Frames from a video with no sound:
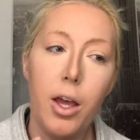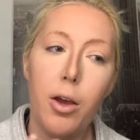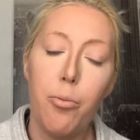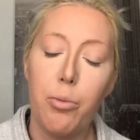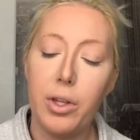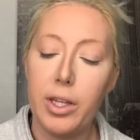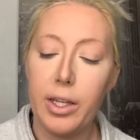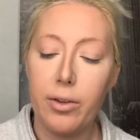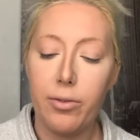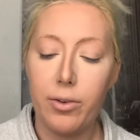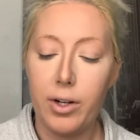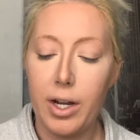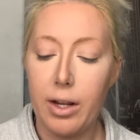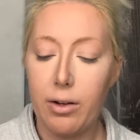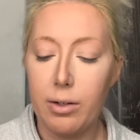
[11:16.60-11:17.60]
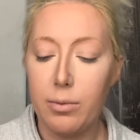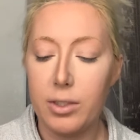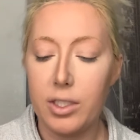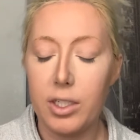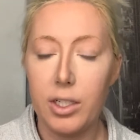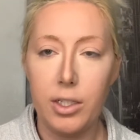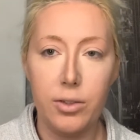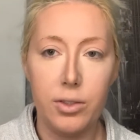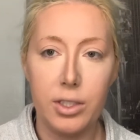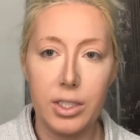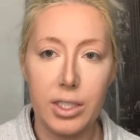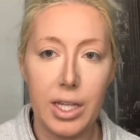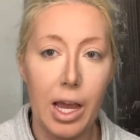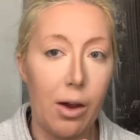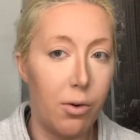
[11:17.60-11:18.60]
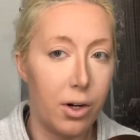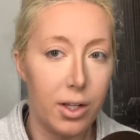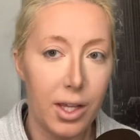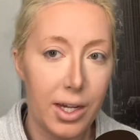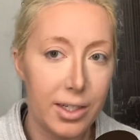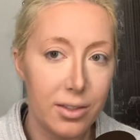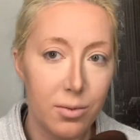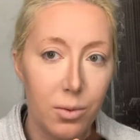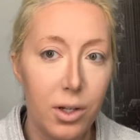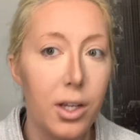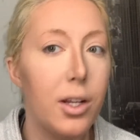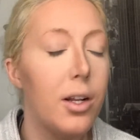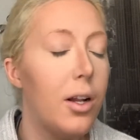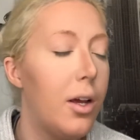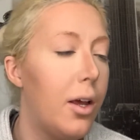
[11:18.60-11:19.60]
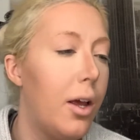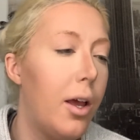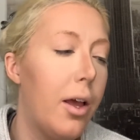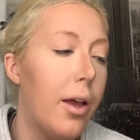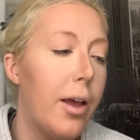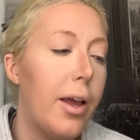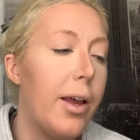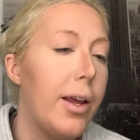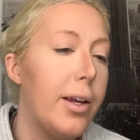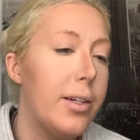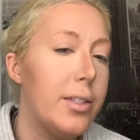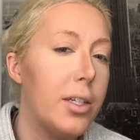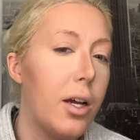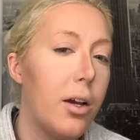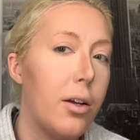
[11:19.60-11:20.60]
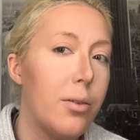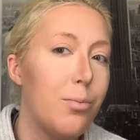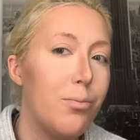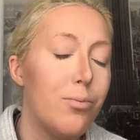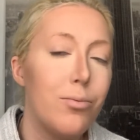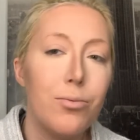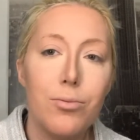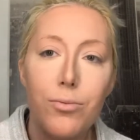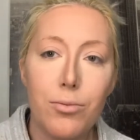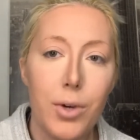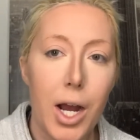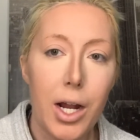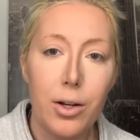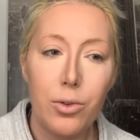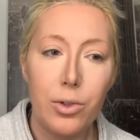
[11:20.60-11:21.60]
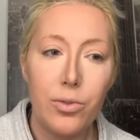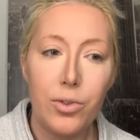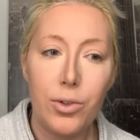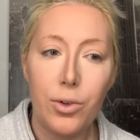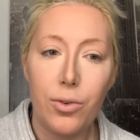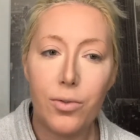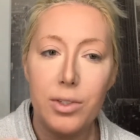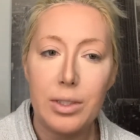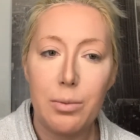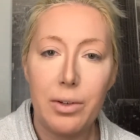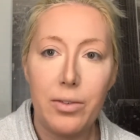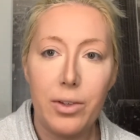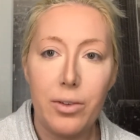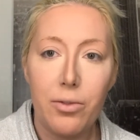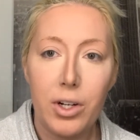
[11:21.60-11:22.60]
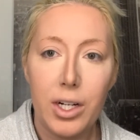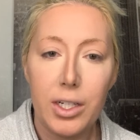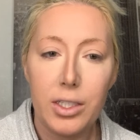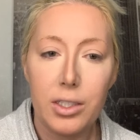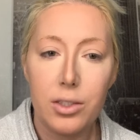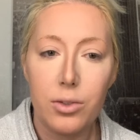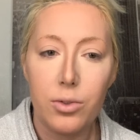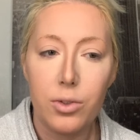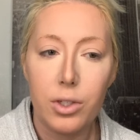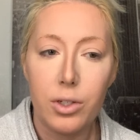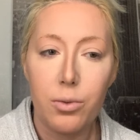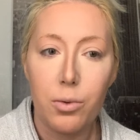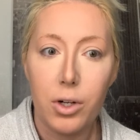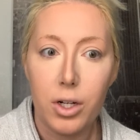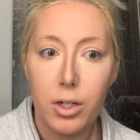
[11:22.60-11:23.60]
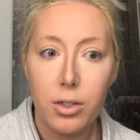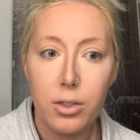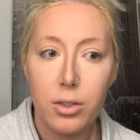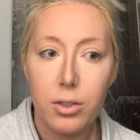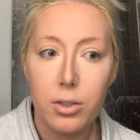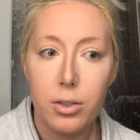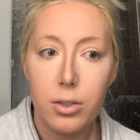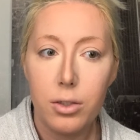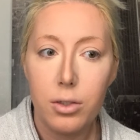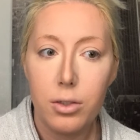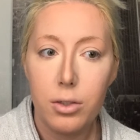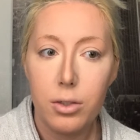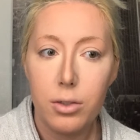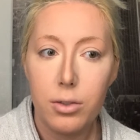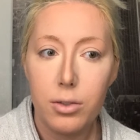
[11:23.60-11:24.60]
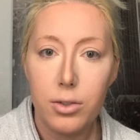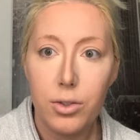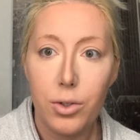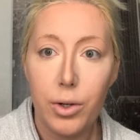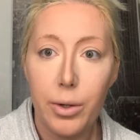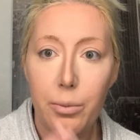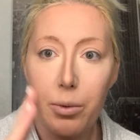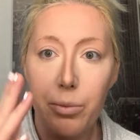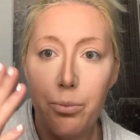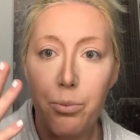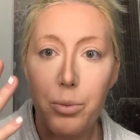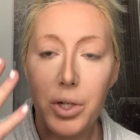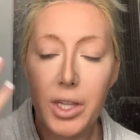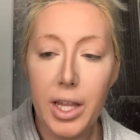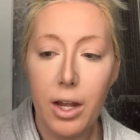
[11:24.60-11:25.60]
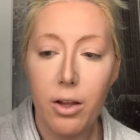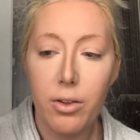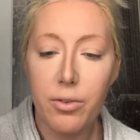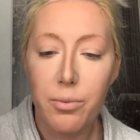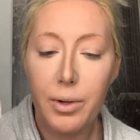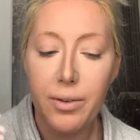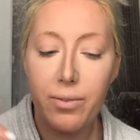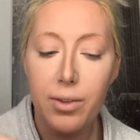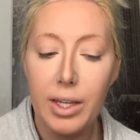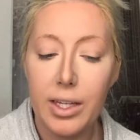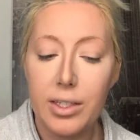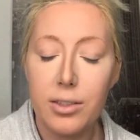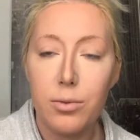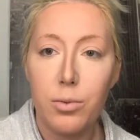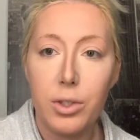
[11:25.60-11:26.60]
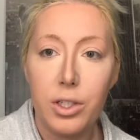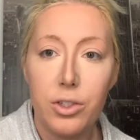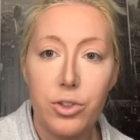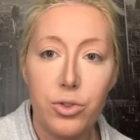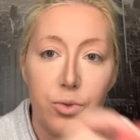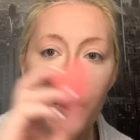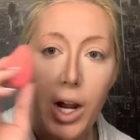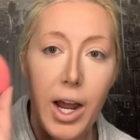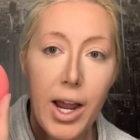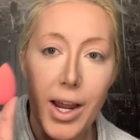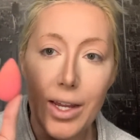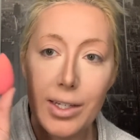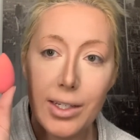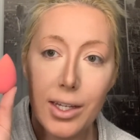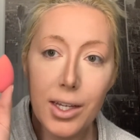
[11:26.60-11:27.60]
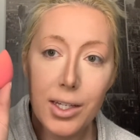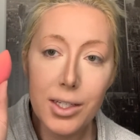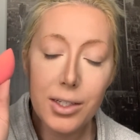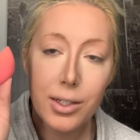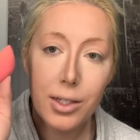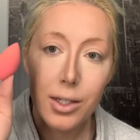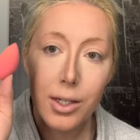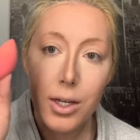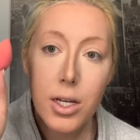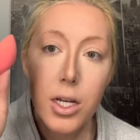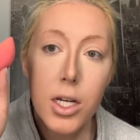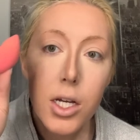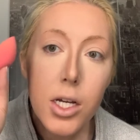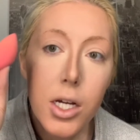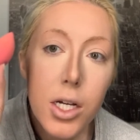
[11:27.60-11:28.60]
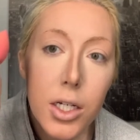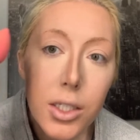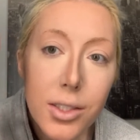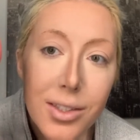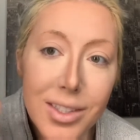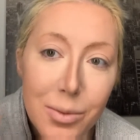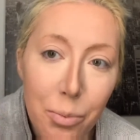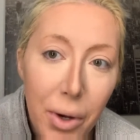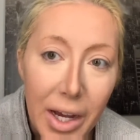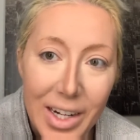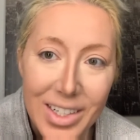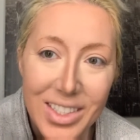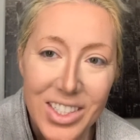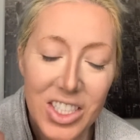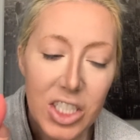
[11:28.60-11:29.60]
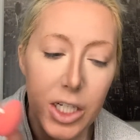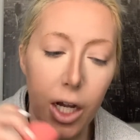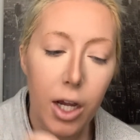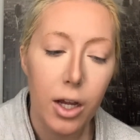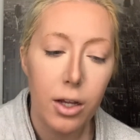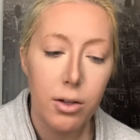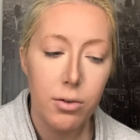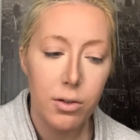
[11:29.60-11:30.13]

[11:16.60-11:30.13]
but like for now I'm just gonna use this Hourglass one, and I don't even know if it's my favorite, I just know that it works. So I'm gonna put that all over my face with a dry sponge. How